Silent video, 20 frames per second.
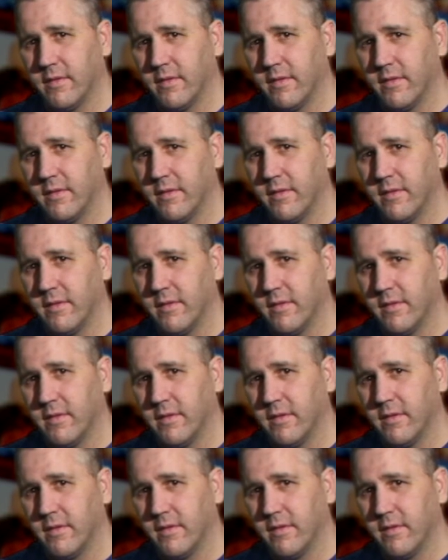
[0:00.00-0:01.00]

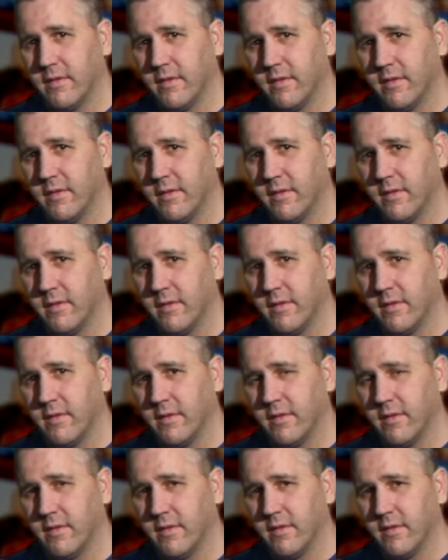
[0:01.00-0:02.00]

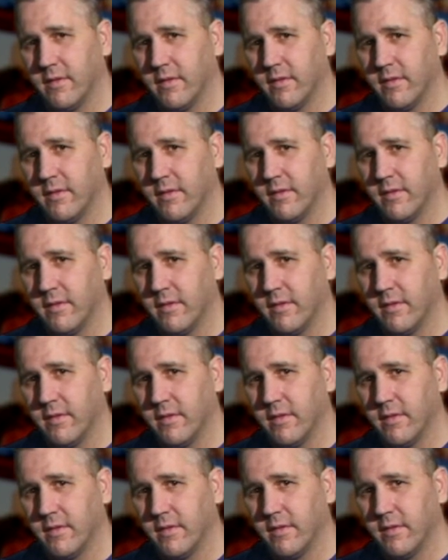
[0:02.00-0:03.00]

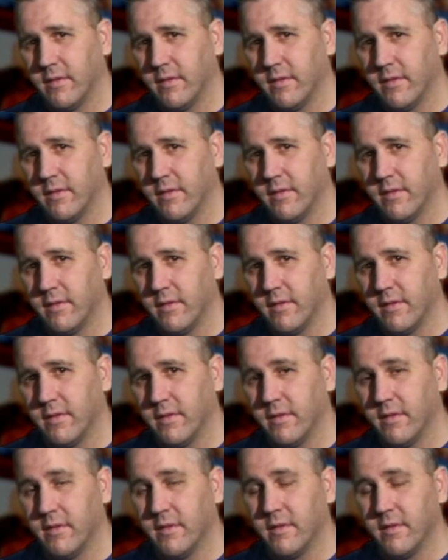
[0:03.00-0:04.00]

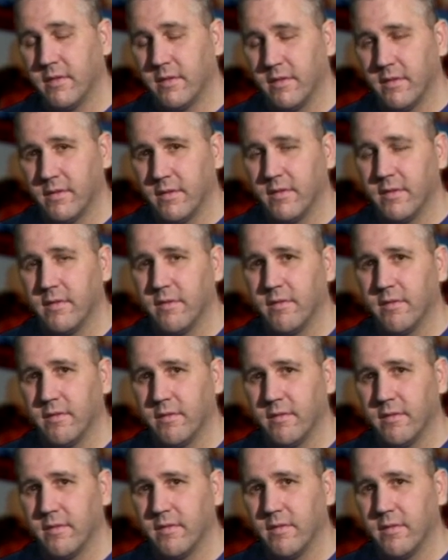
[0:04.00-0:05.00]

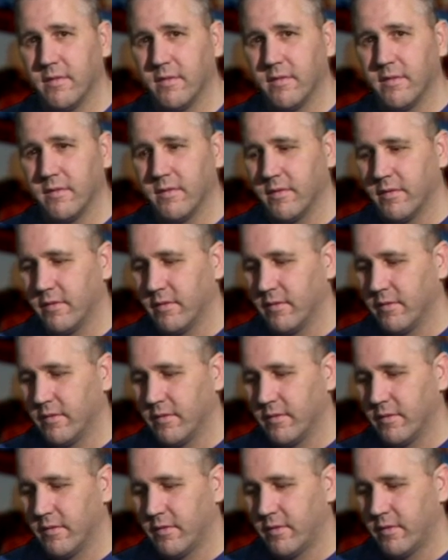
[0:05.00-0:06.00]

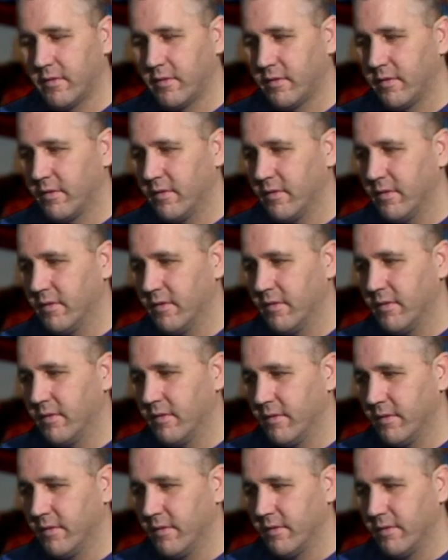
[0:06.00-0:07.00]

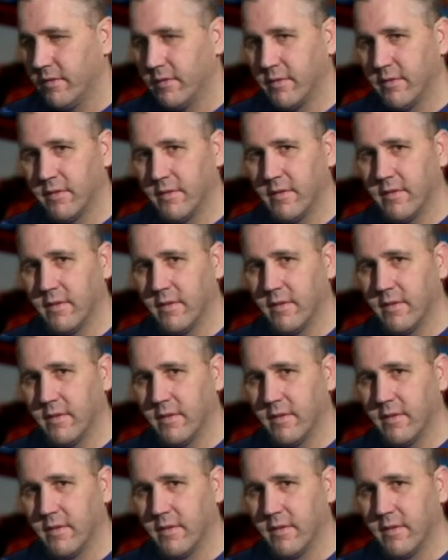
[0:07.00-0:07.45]
(not speaking)